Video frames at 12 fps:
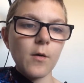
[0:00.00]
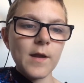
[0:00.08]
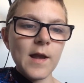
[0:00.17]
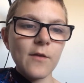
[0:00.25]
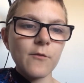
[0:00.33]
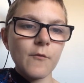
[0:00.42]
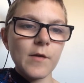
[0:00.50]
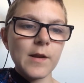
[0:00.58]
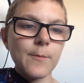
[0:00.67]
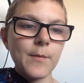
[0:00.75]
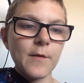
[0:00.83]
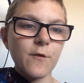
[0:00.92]
He hasn't
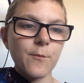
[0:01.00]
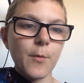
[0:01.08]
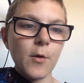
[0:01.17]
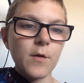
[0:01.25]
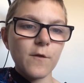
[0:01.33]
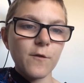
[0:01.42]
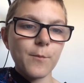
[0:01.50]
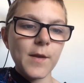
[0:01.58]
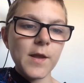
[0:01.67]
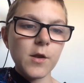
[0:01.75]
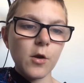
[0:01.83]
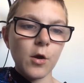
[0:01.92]
really been
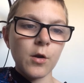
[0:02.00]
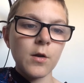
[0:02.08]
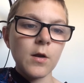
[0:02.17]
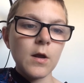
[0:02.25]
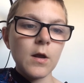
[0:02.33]
speaking